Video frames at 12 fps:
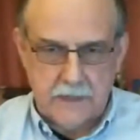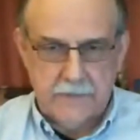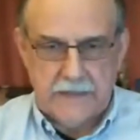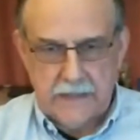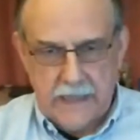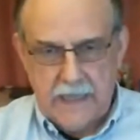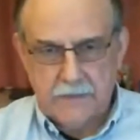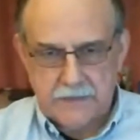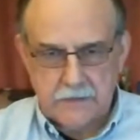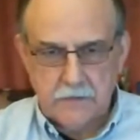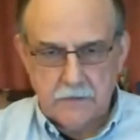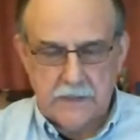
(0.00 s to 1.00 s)
I mean,
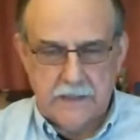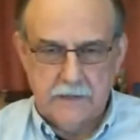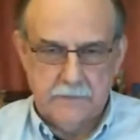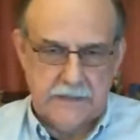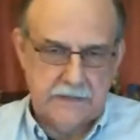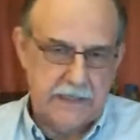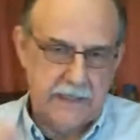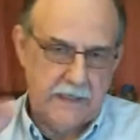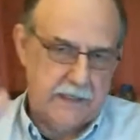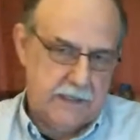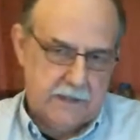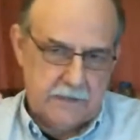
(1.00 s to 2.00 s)
absolutely. I mean,
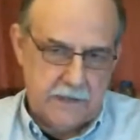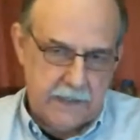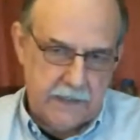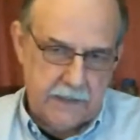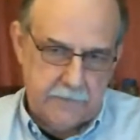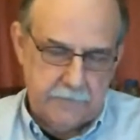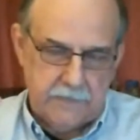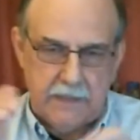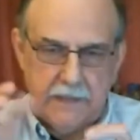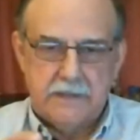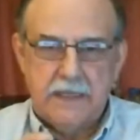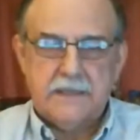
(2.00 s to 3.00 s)

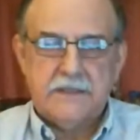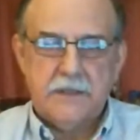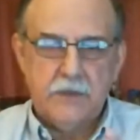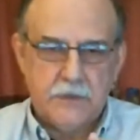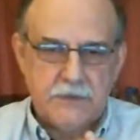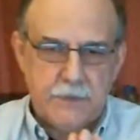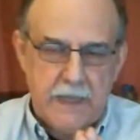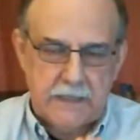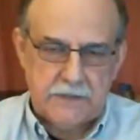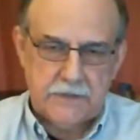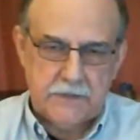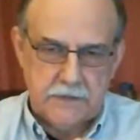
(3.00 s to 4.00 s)
that goes
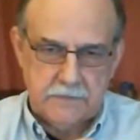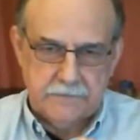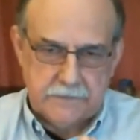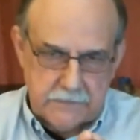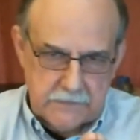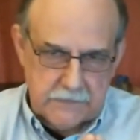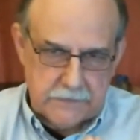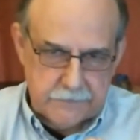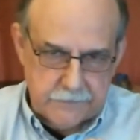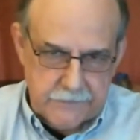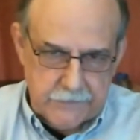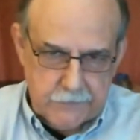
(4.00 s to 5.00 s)
back to
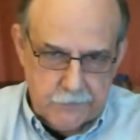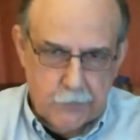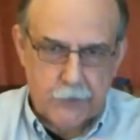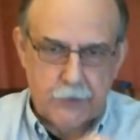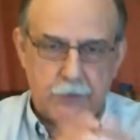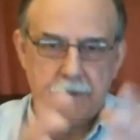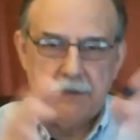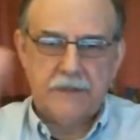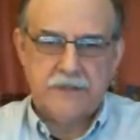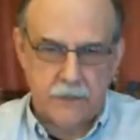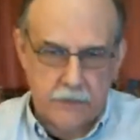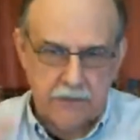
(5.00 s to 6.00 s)
the world
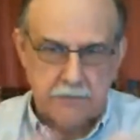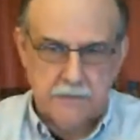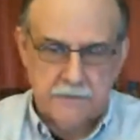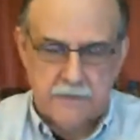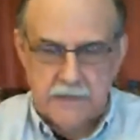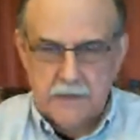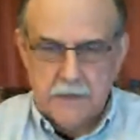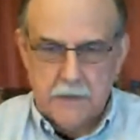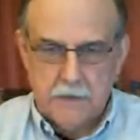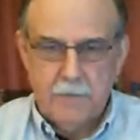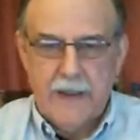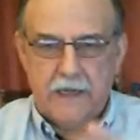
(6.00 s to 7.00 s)
consortium
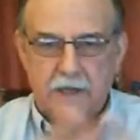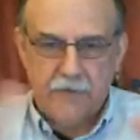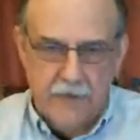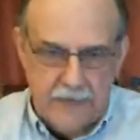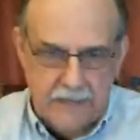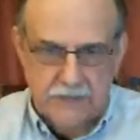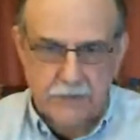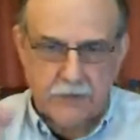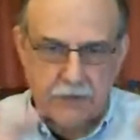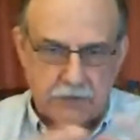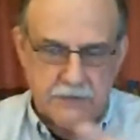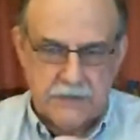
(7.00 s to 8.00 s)
of
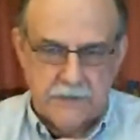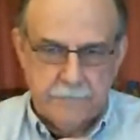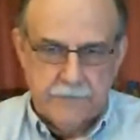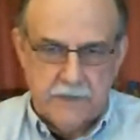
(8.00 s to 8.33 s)
manufacturers.